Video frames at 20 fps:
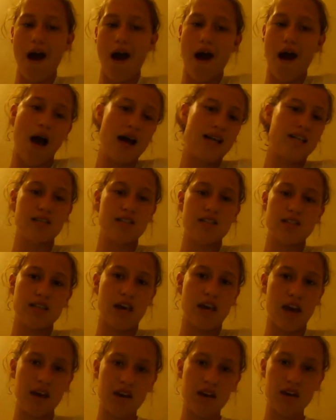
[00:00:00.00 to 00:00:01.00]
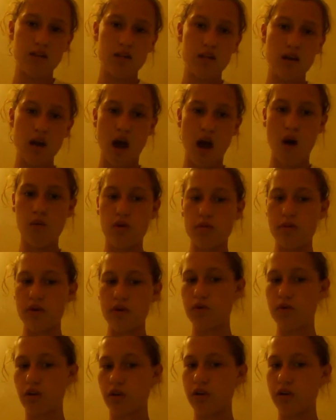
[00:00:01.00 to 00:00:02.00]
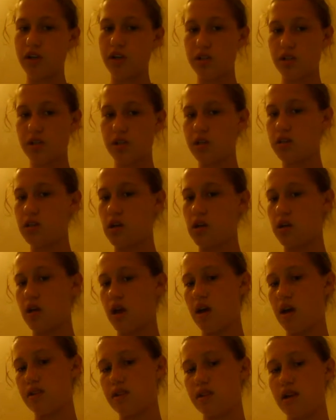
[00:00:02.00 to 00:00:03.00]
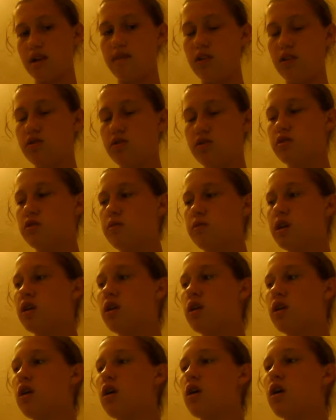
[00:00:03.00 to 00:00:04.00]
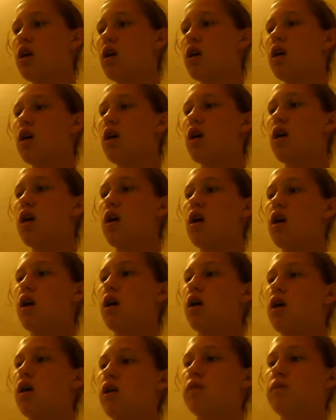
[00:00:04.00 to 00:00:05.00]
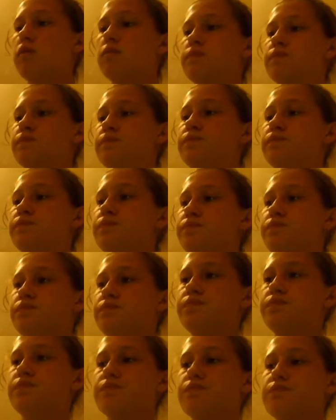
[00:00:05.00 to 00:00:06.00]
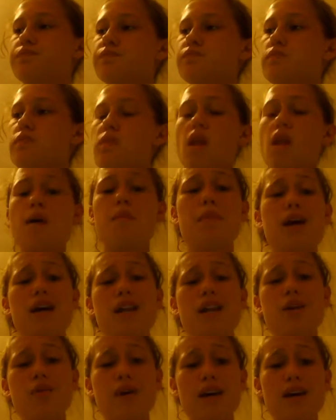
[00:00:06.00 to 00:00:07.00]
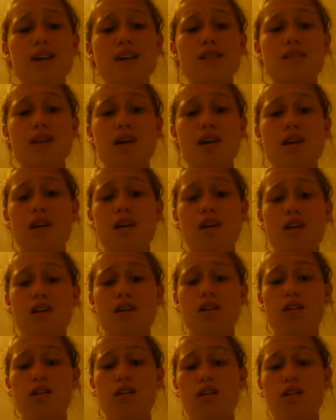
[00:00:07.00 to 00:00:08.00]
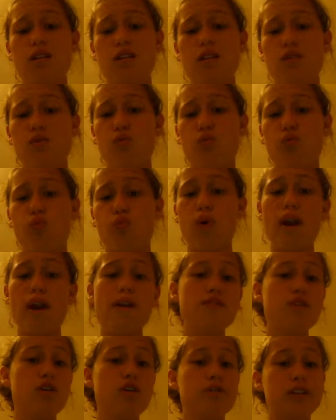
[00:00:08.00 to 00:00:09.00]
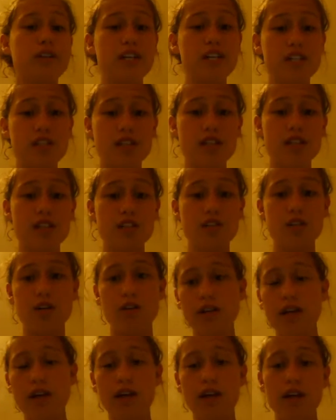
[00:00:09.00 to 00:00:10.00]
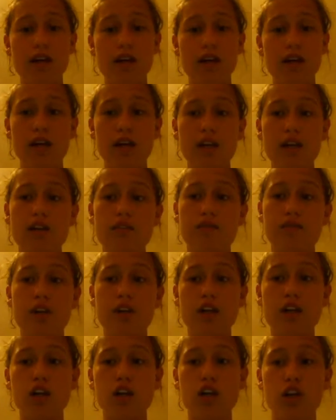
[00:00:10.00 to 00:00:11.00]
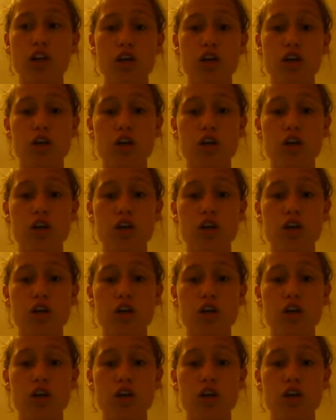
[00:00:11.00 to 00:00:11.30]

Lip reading: I just can't. I want to be with a Christian that has the same views as me. Um, but anyways, whatever your religion is, don't let it interfere.